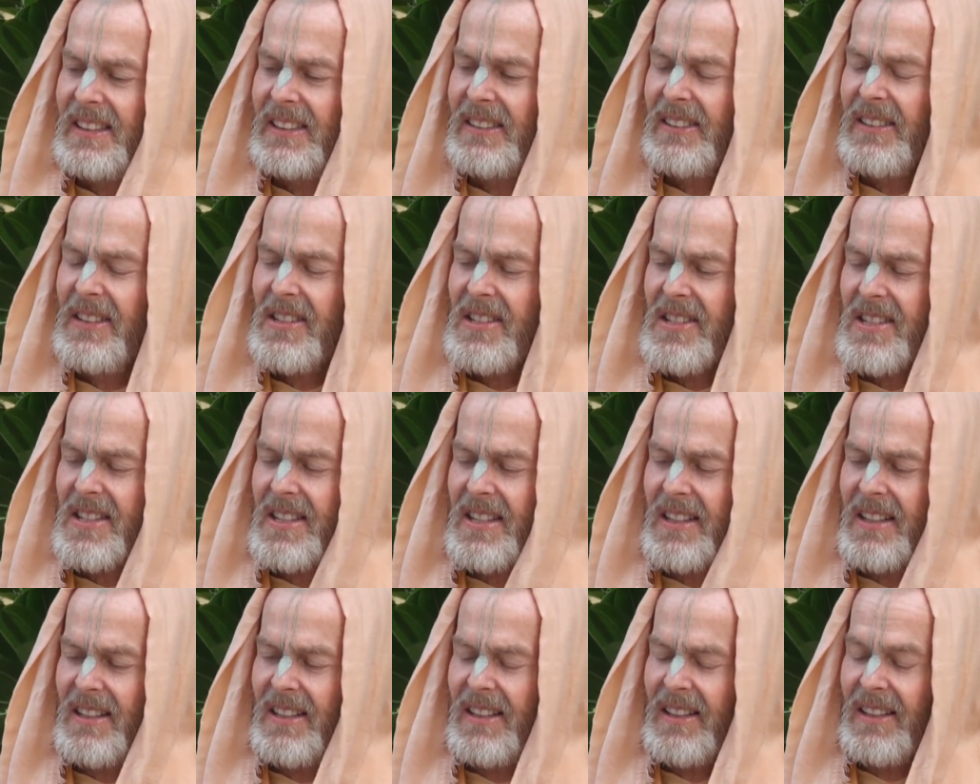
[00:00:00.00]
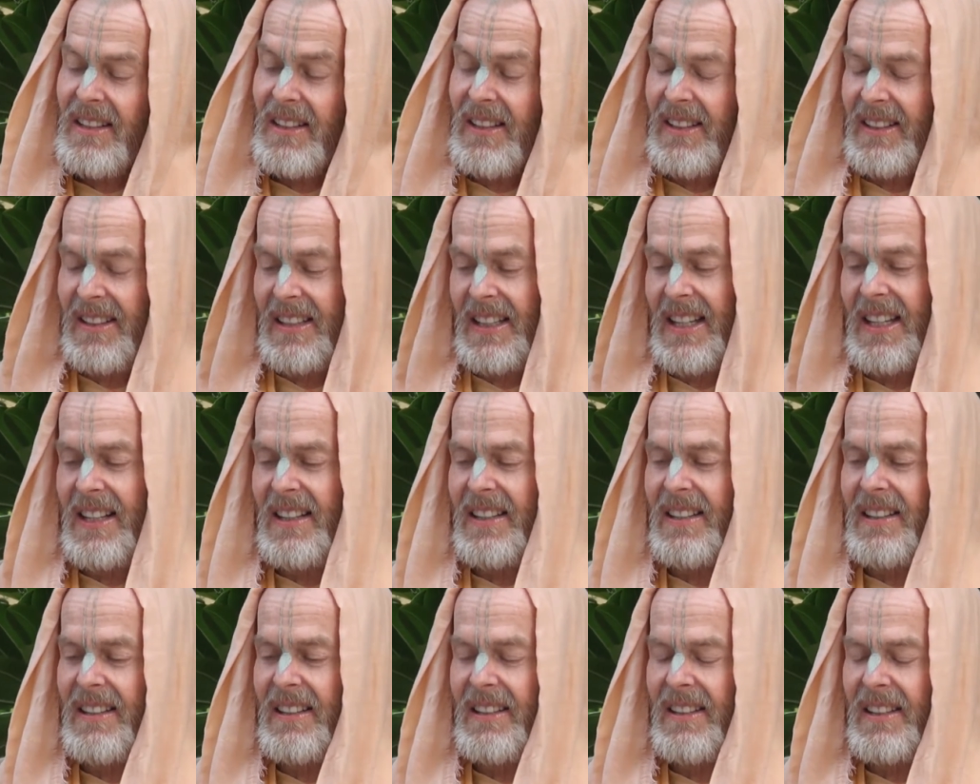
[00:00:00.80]
So
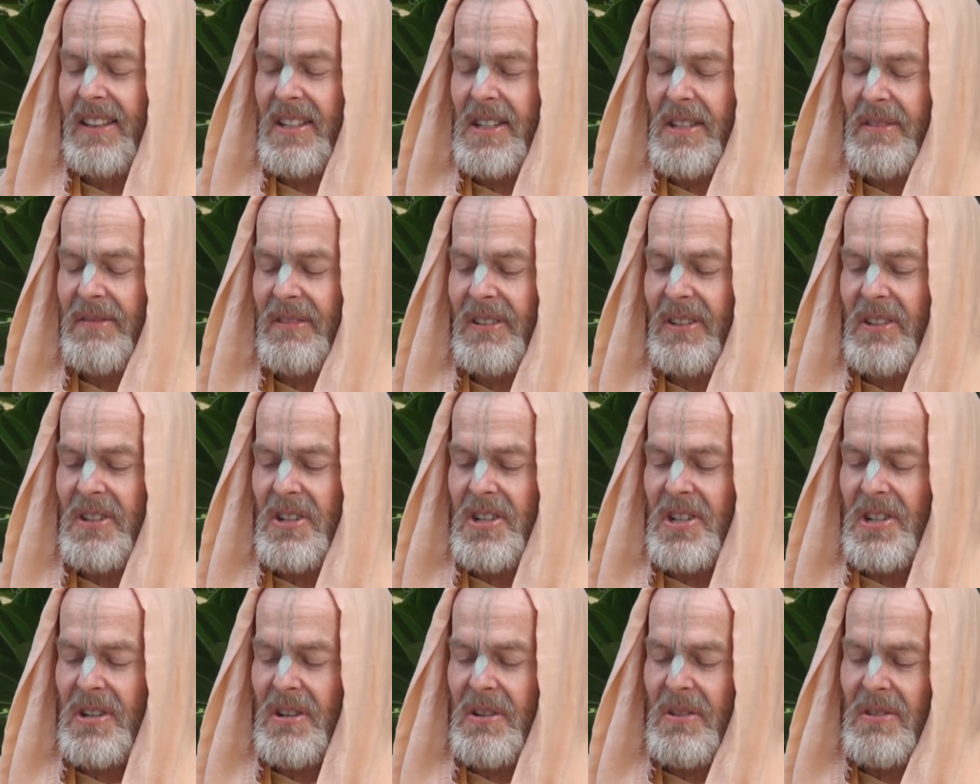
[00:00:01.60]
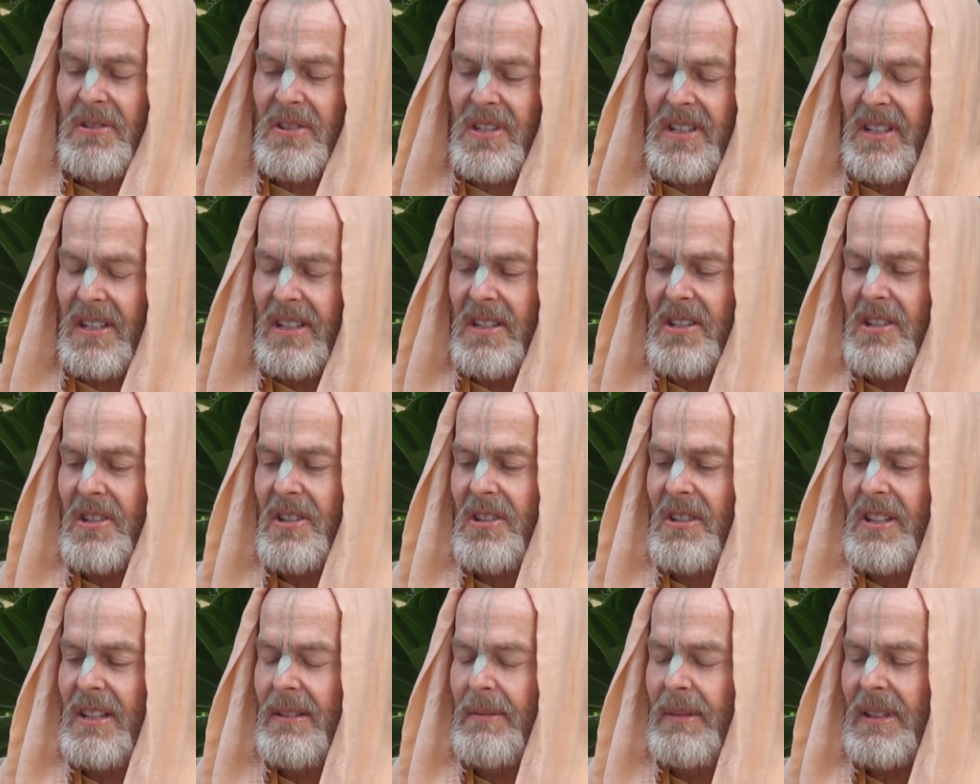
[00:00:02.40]
this verse shows the
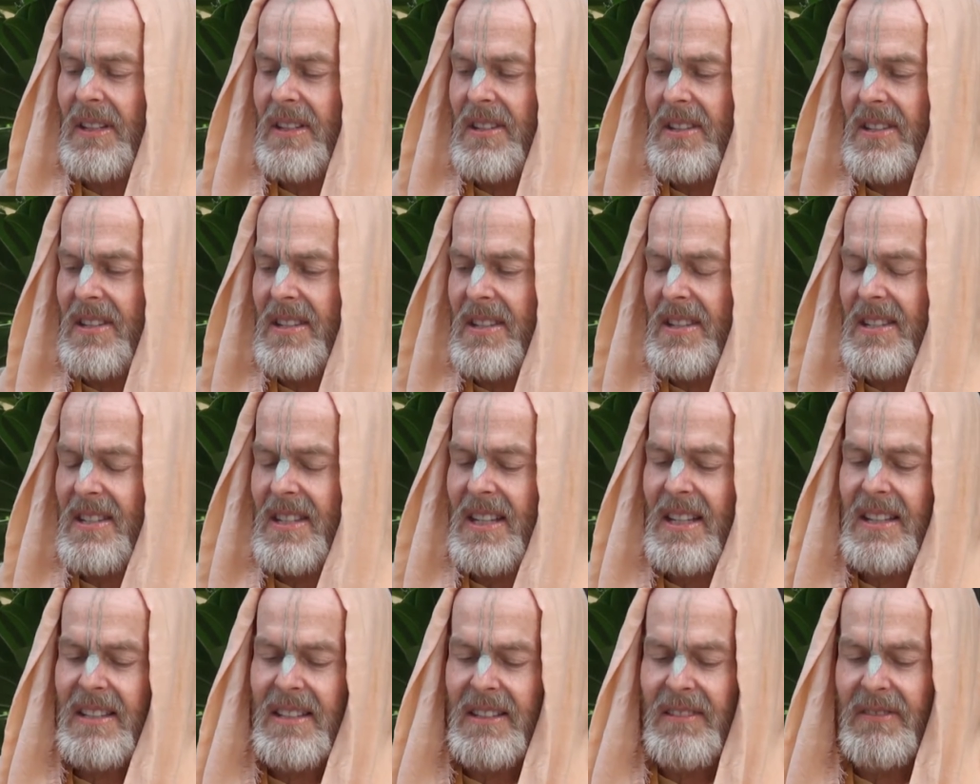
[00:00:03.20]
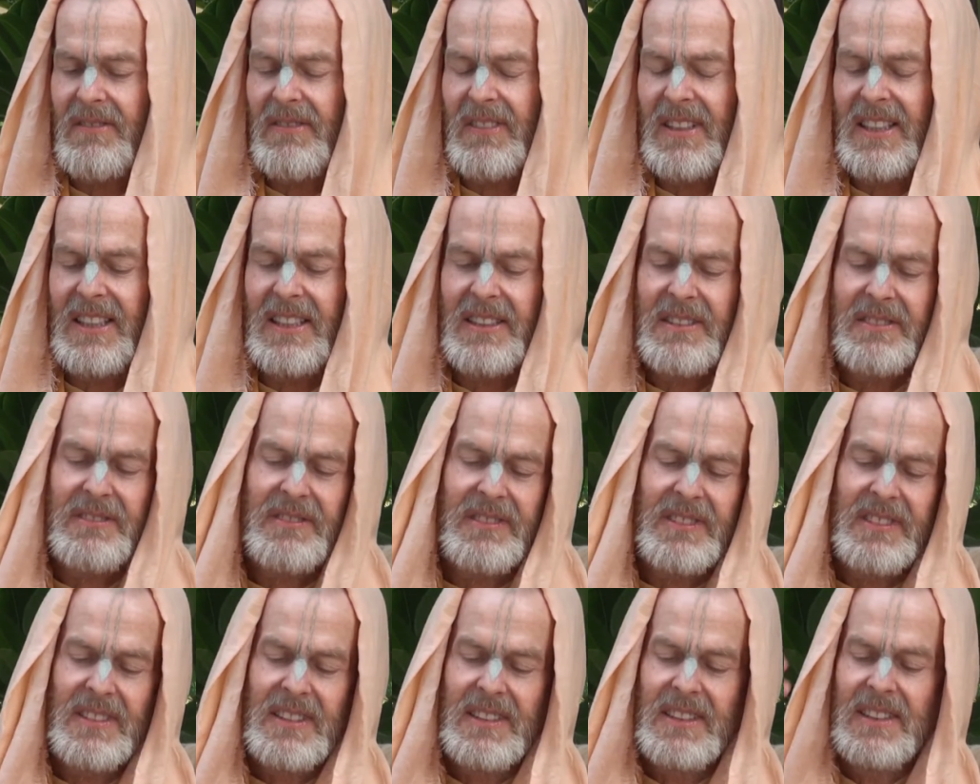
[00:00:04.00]
extreme extent of
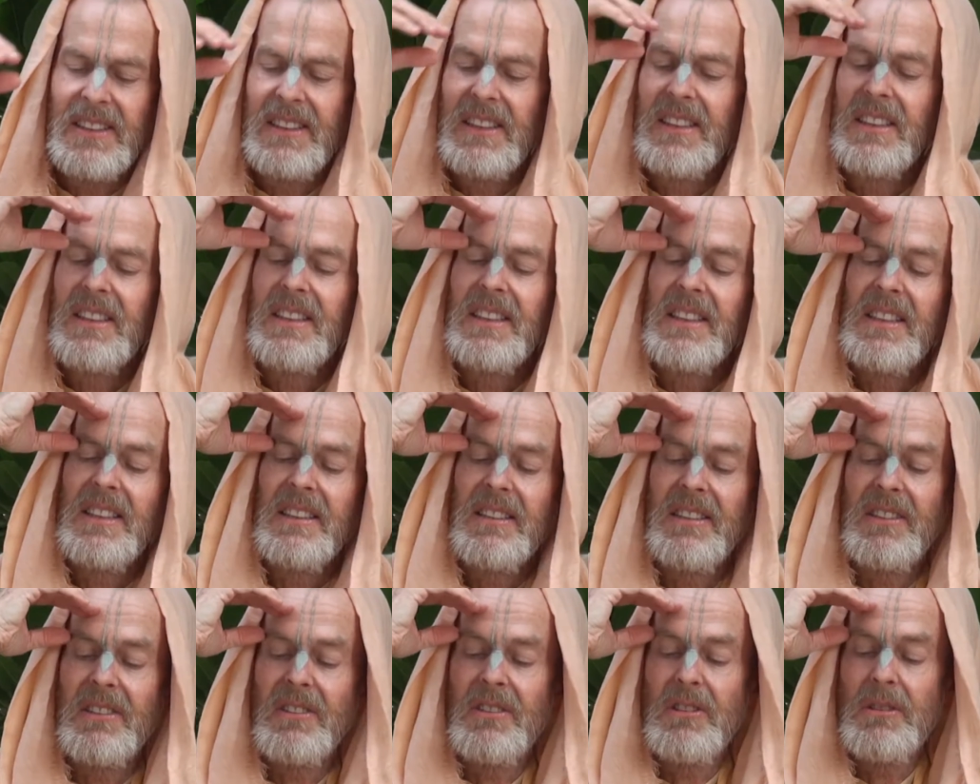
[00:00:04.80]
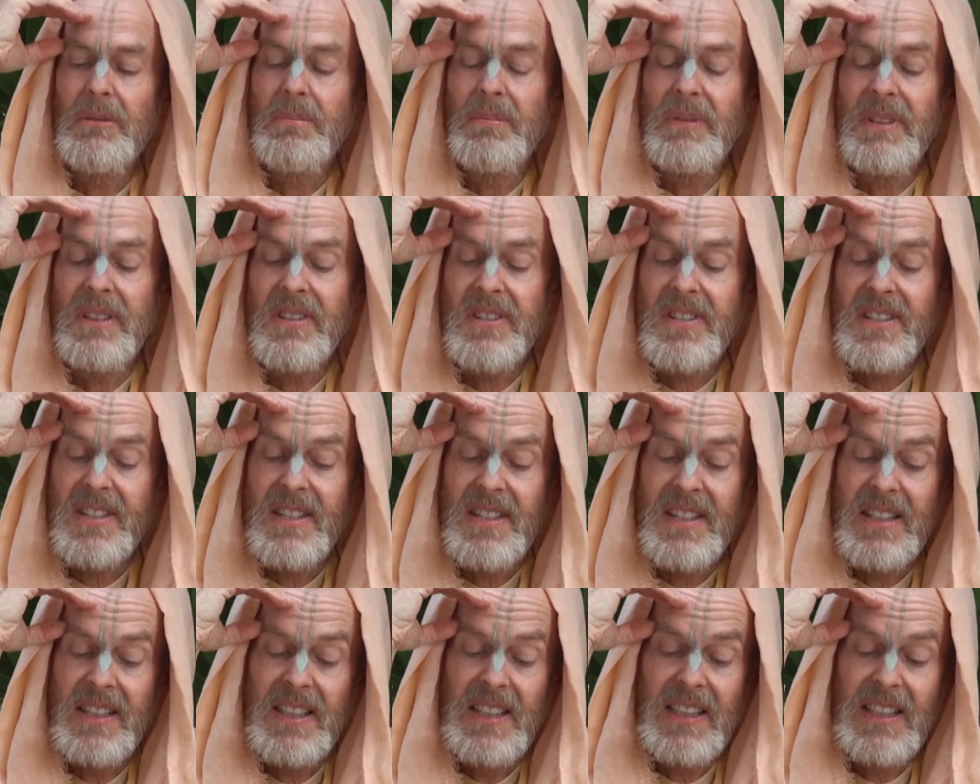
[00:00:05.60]
love of the gopis.